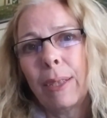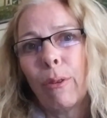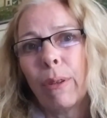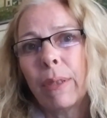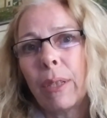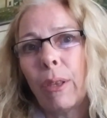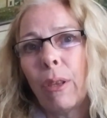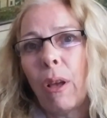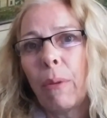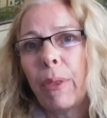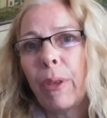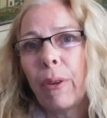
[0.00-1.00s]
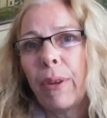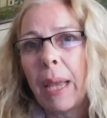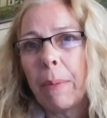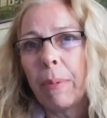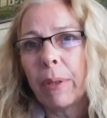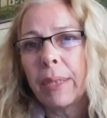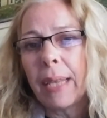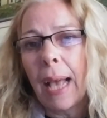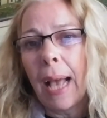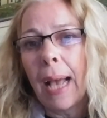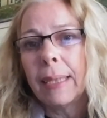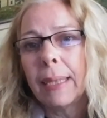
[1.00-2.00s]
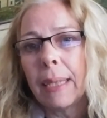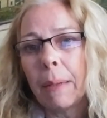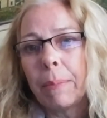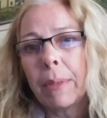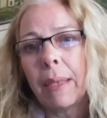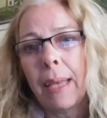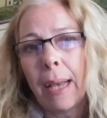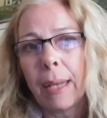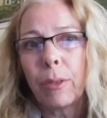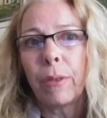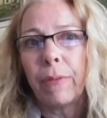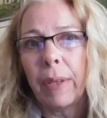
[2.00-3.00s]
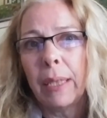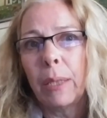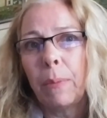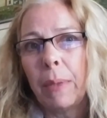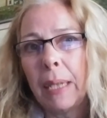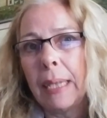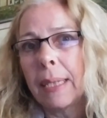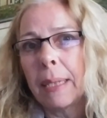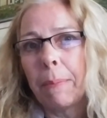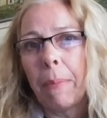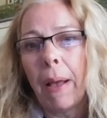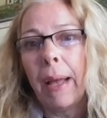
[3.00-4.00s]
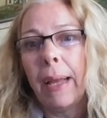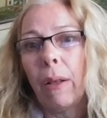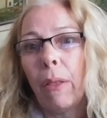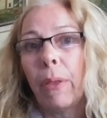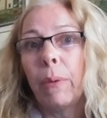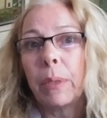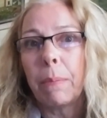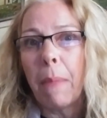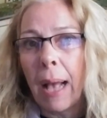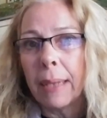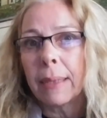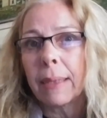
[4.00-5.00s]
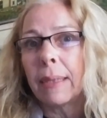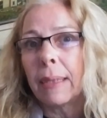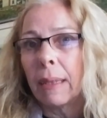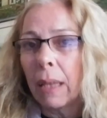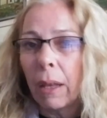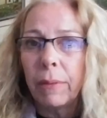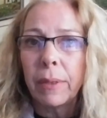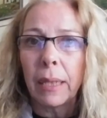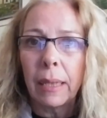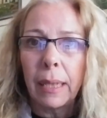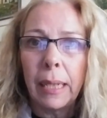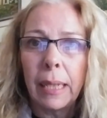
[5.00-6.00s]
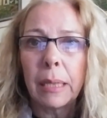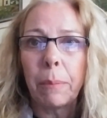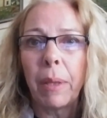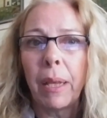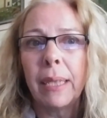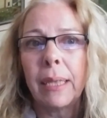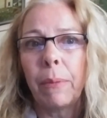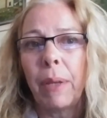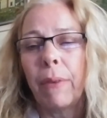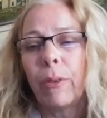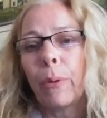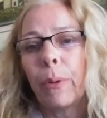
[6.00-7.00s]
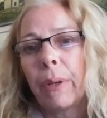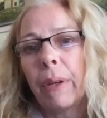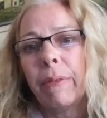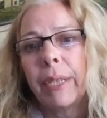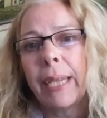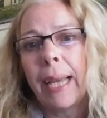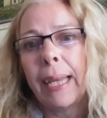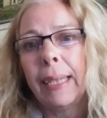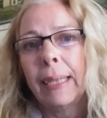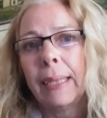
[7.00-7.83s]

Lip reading: Yours, along with your neighbors, adds up to the extra funds we need to buy all those masks and gloves and cleaning supplies that we have to order every day.